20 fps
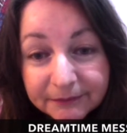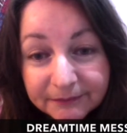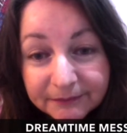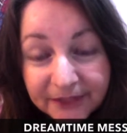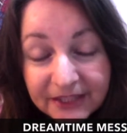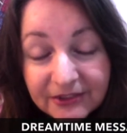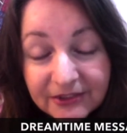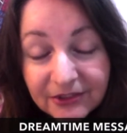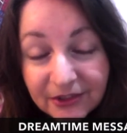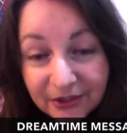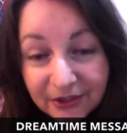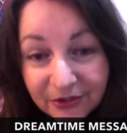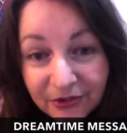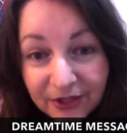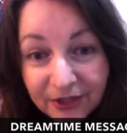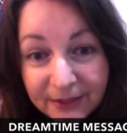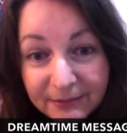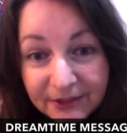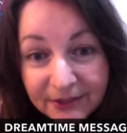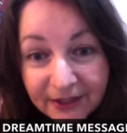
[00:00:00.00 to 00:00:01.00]
into the
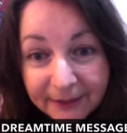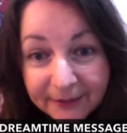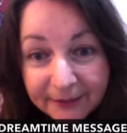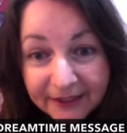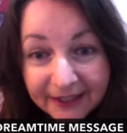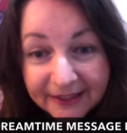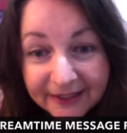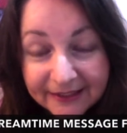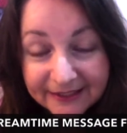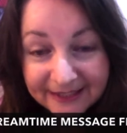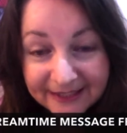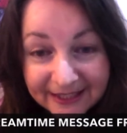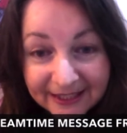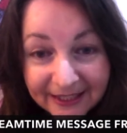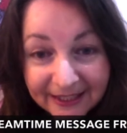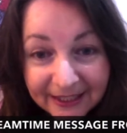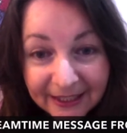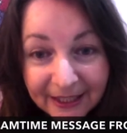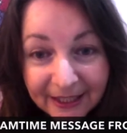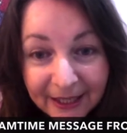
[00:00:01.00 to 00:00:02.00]
Dreamtime
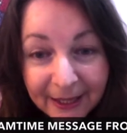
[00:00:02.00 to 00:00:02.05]
deck,